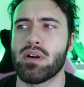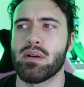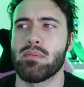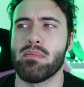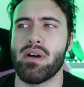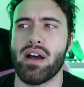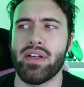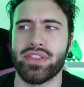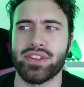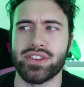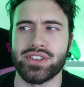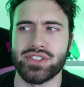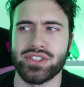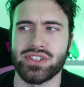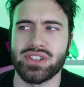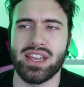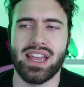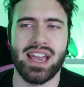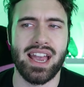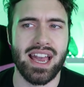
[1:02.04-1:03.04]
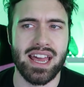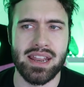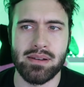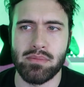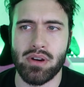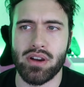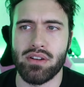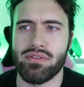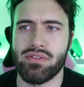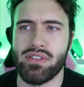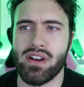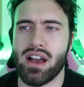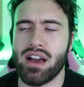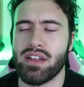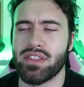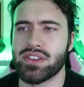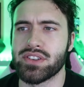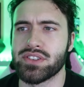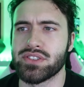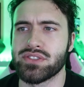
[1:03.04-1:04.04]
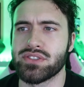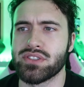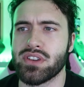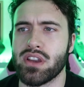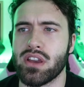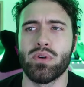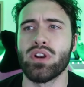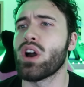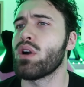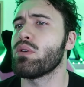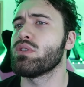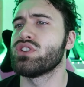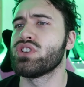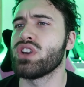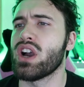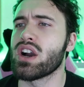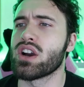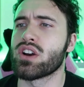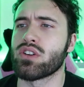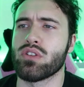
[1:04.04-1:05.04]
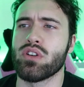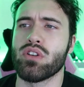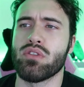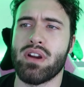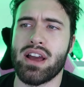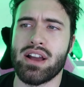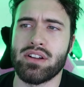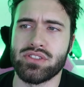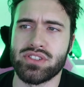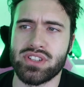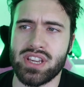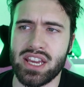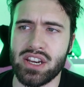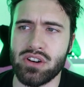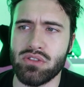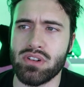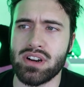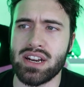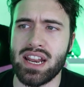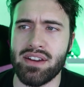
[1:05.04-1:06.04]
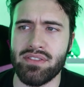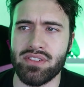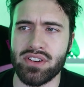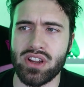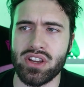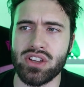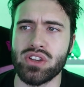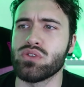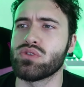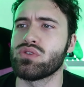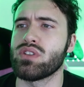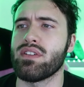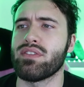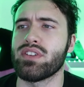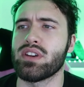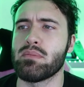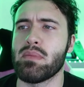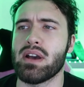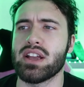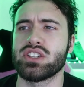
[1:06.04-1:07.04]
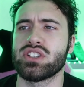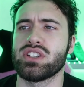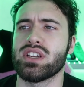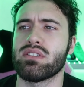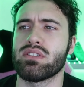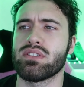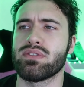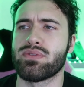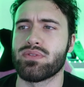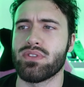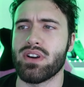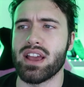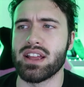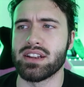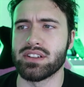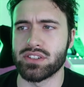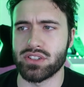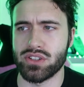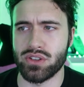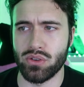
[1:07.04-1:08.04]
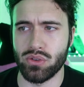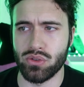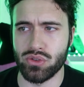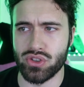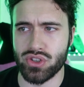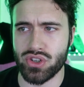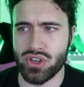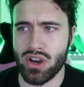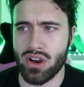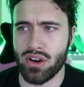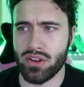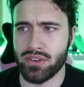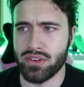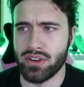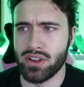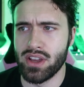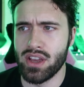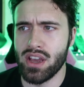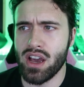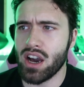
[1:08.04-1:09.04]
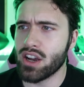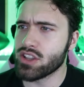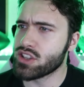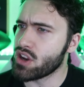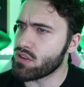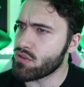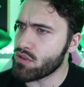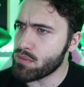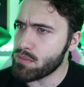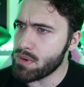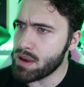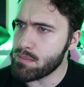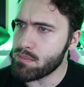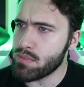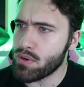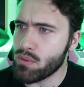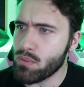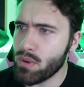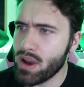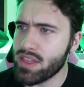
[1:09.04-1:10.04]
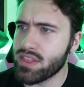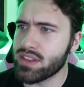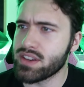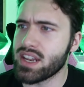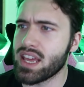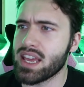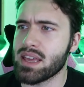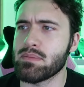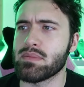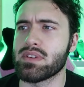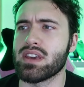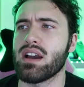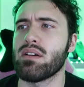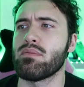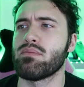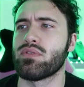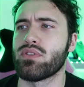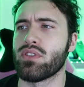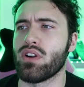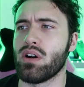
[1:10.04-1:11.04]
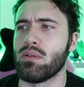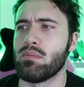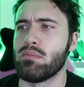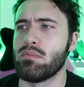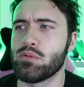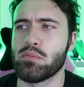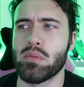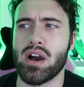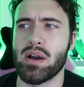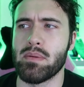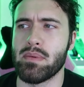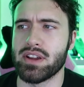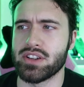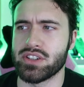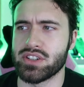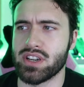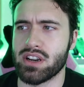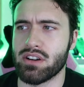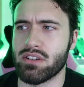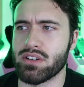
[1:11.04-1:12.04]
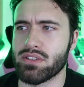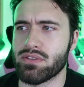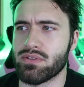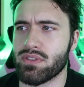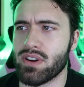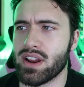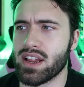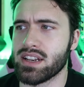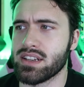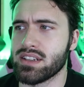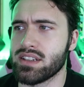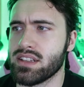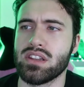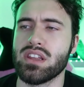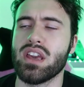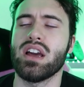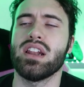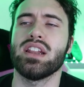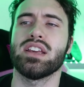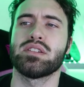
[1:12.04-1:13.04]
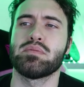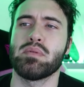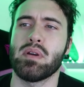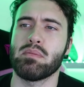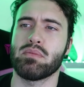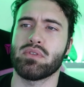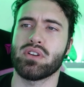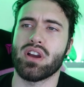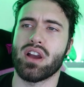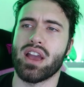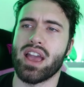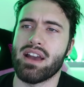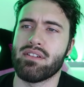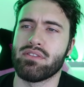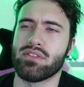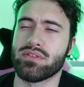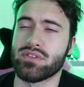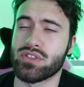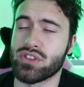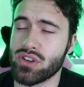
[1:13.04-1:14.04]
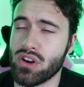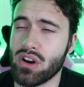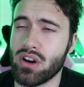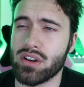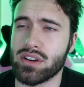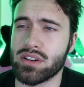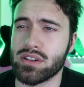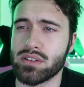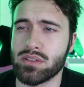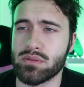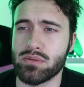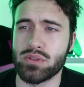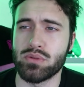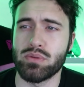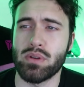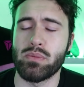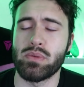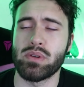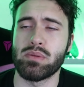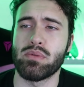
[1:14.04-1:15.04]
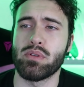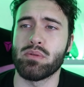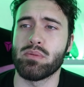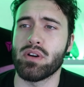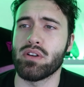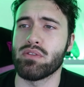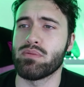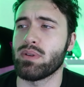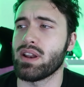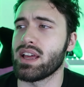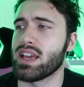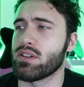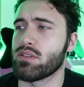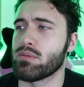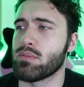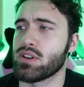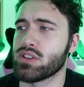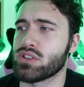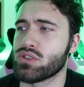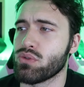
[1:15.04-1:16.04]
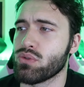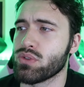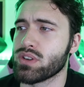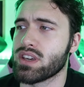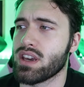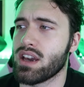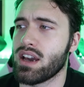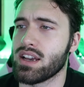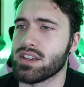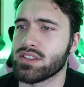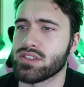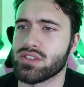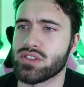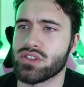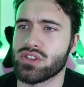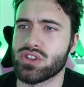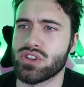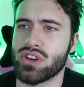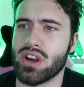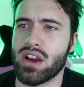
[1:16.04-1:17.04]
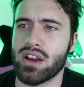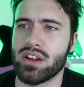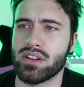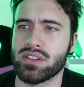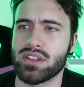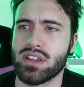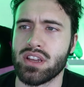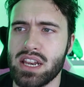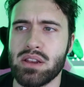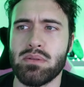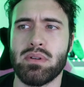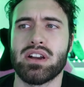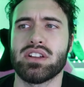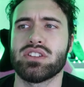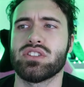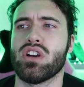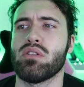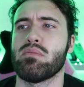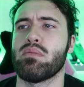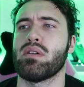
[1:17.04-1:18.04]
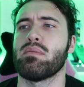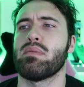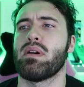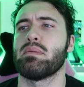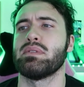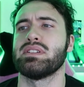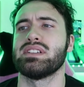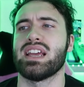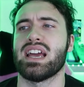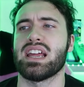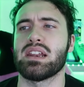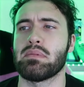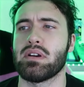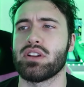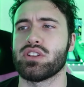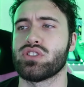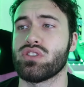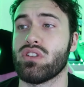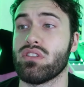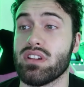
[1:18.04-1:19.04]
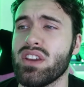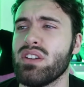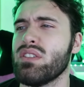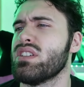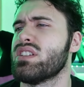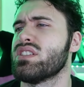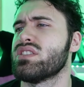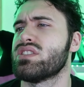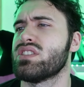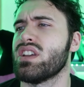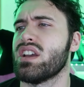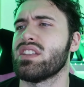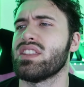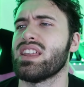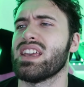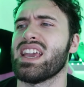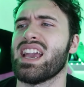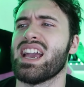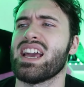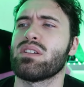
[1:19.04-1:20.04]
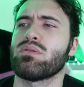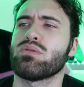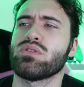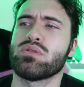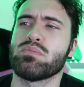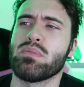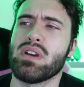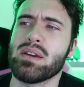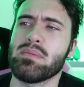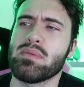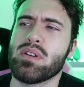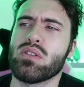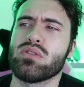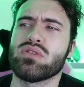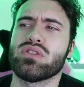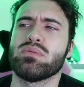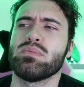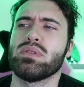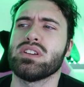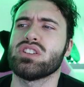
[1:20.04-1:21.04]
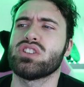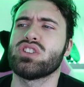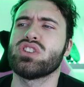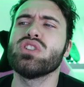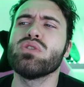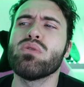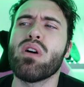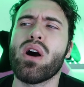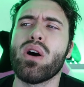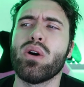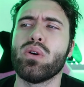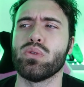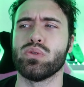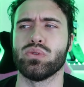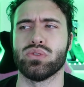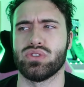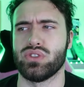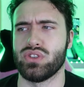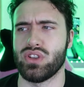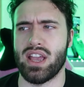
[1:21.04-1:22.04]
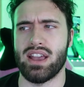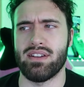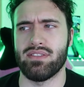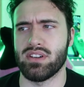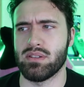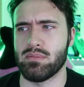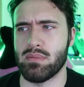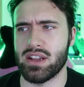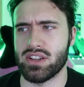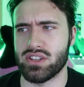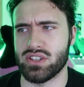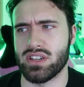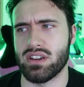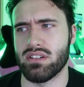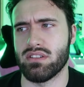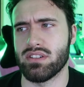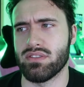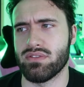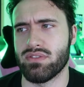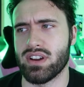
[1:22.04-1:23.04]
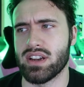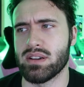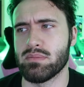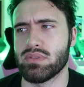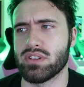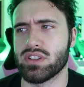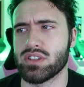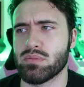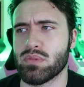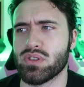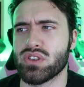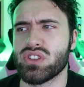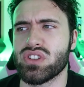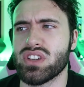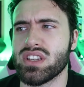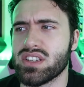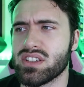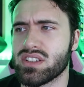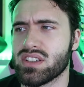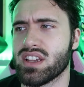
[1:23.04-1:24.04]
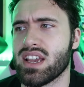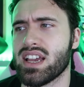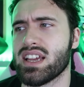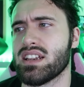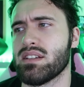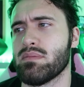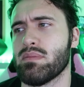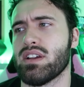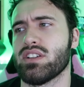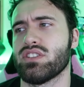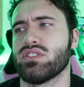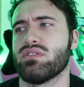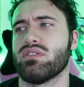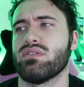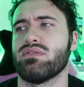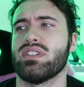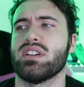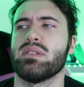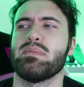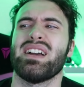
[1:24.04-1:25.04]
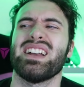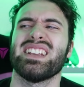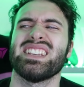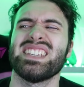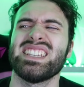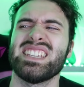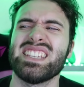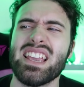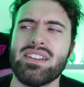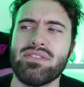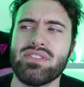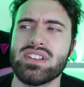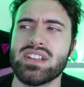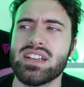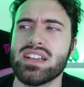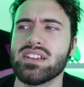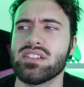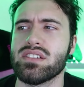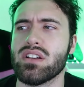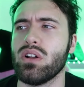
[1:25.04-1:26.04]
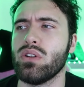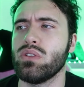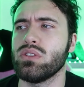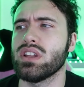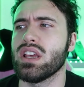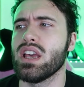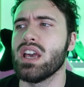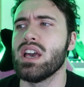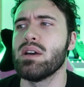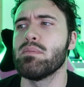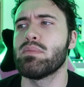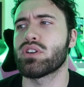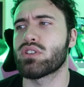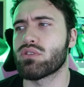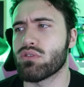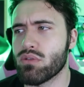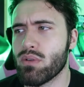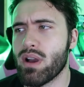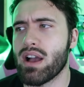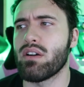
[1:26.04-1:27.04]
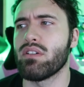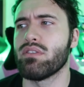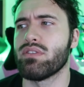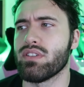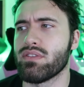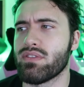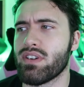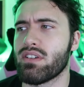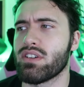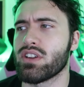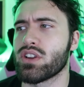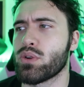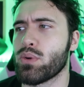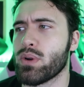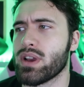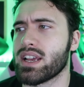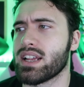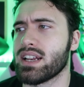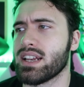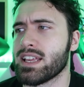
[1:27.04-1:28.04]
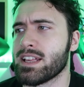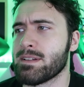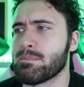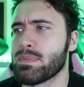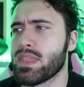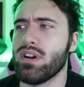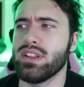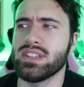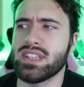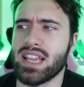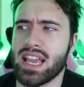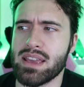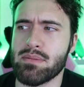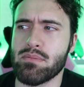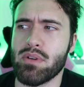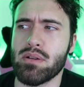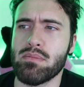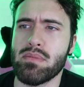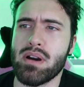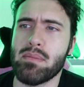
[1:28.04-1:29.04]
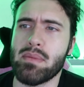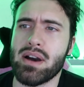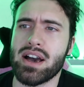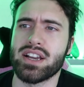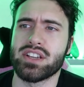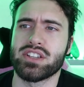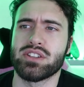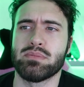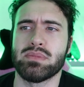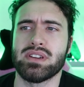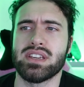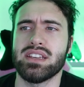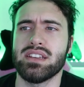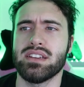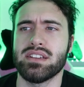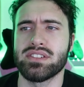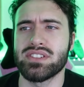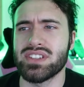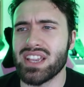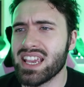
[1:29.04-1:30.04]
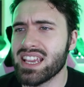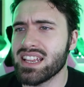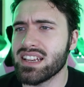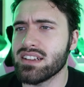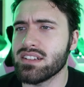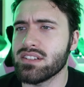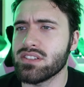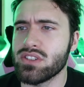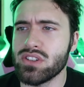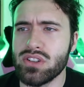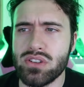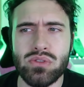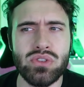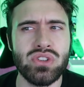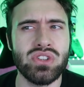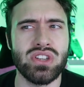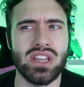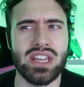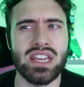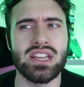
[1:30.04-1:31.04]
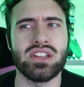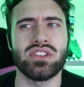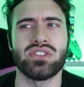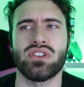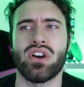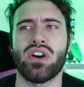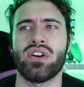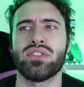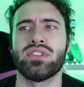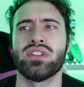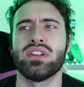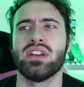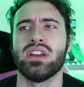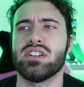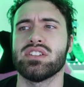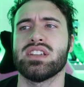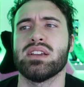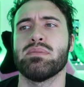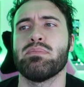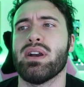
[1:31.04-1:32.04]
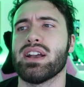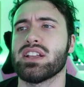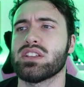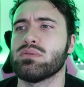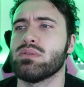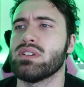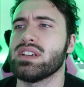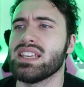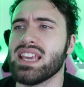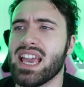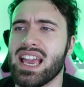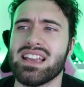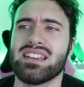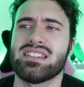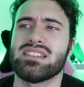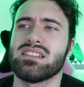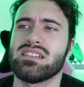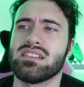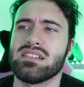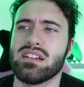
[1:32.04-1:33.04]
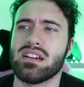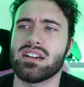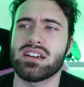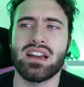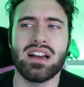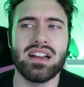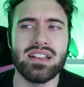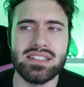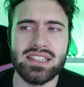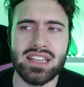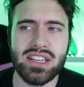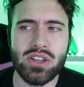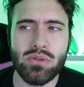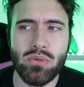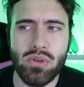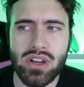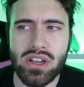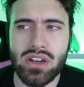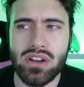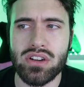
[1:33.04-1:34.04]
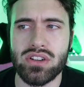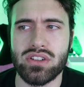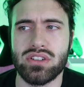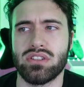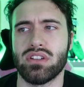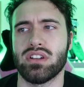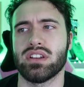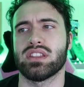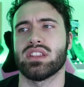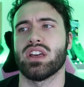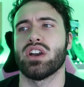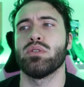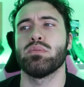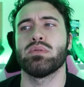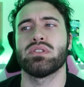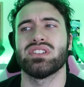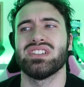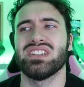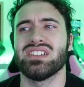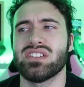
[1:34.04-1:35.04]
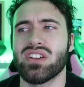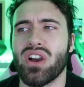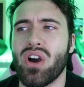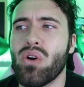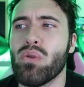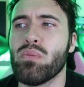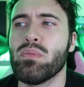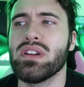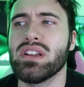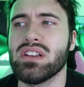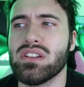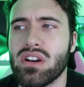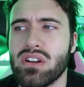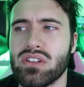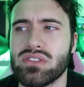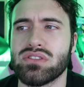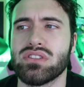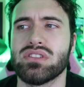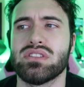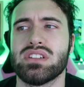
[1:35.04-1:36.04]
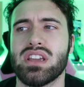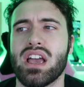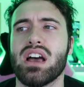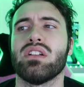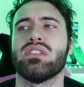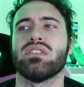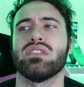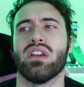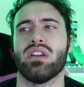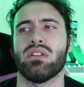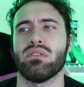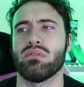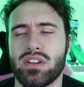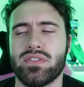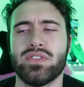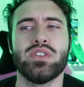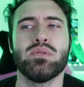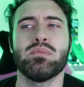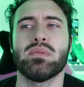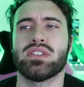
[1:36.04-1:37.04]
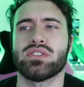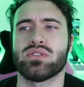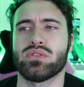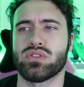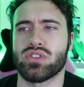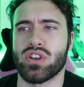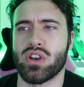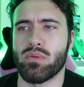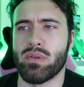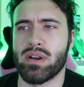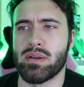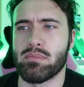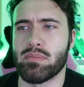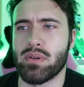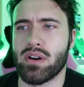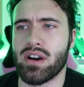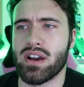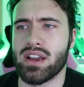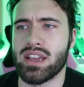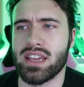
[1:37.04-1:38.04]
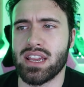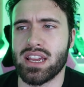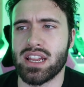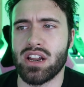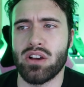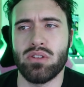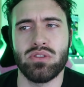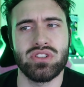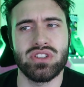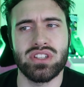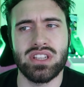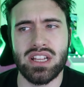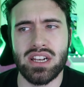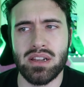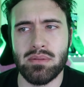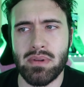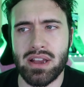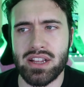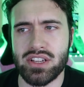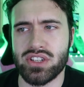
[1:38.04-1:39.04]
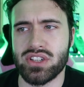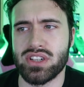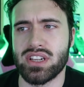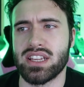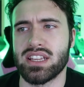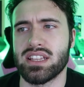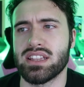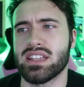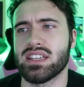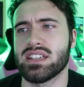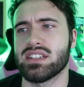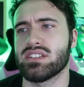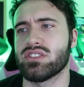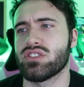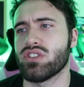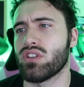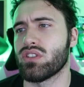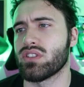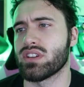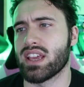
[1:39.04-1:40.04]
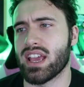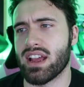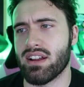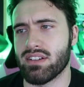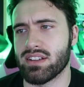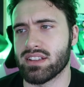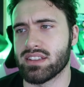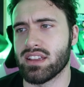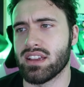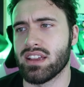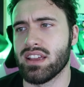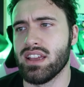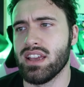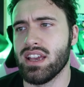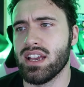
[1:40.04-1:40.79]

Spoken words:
my mother's, and my father's. When I was younger, around 10 or 11, I used to have an imaginary friend called John. I don't remember where the name came from for my imaginary friend. The earliest memory I have of John was when we were both playing with my toy cars as a child. Anyway, I told my mum and dad about John. The only concern they had was maybe I was a bit too old to have an imaginary friend because my sister had an imaginary friend about 7 years old, but grew out of it very quickly. One day, my mum asked me, "Zayden, do you see John?" And I said back to her, "Yes. I can't tell you what he looks like though because he told me not to tell you." A few months or so went by and I was still imagining this John character